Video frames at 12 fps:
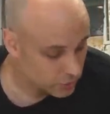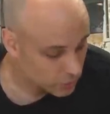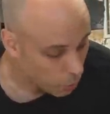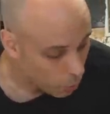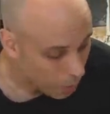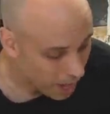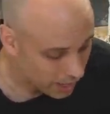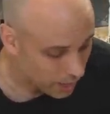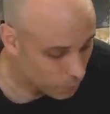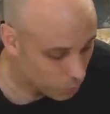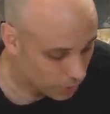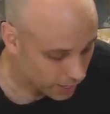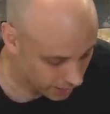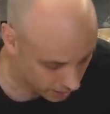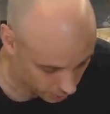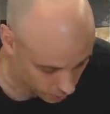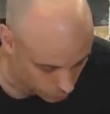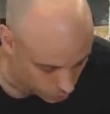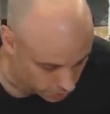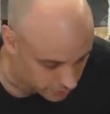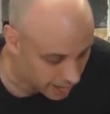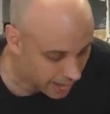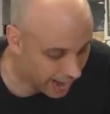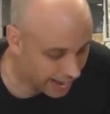So while I'm working on the
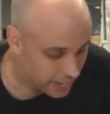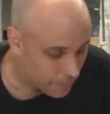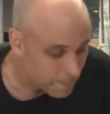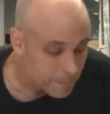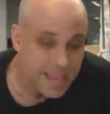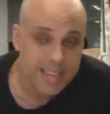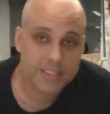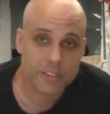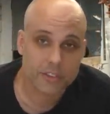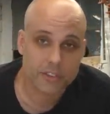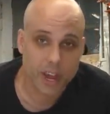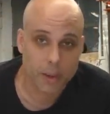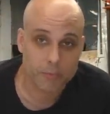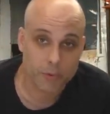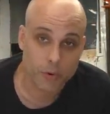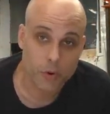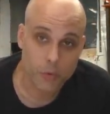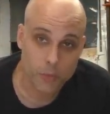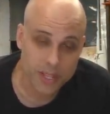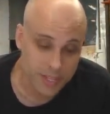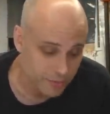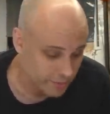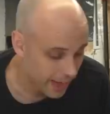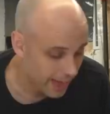wood, I can make this chamfer
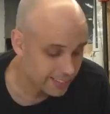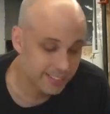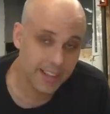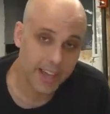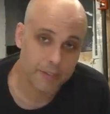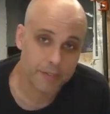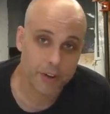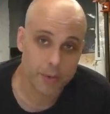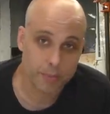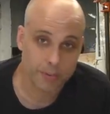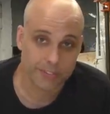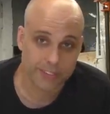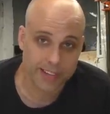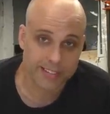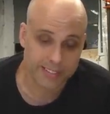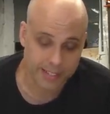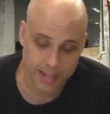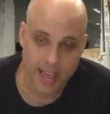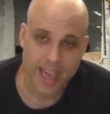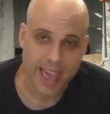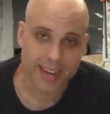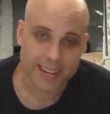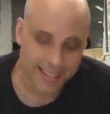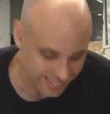really fast and very precisely,
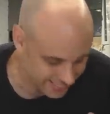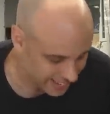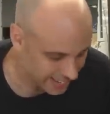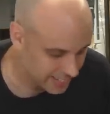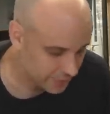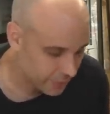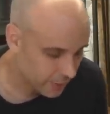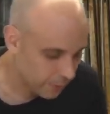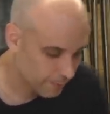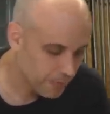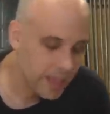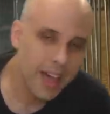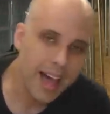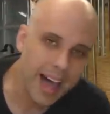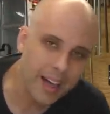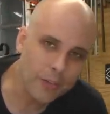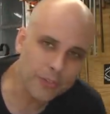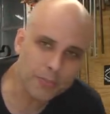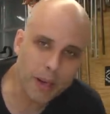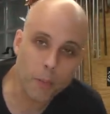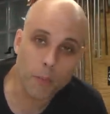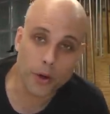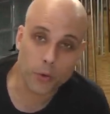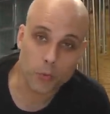and it's not difficult. I just
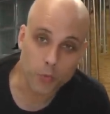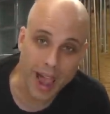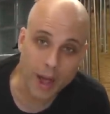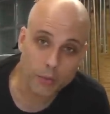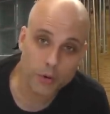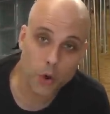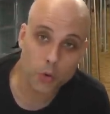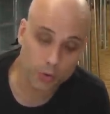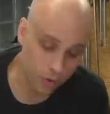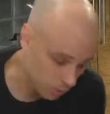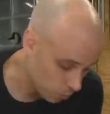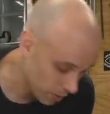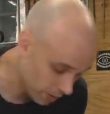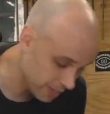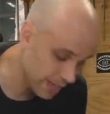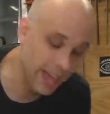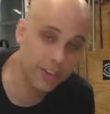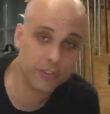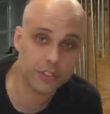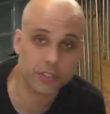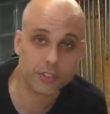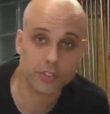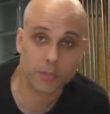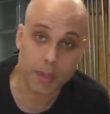might want to round over one of the
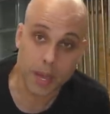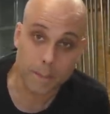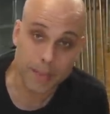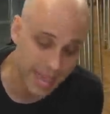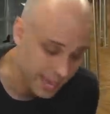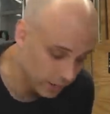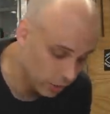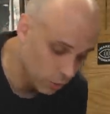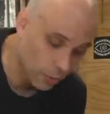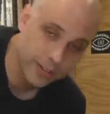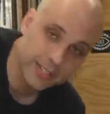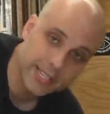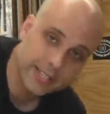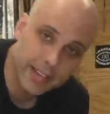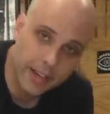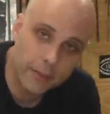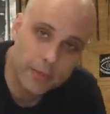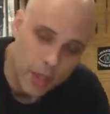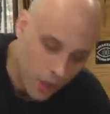edges to make a panel or a detail.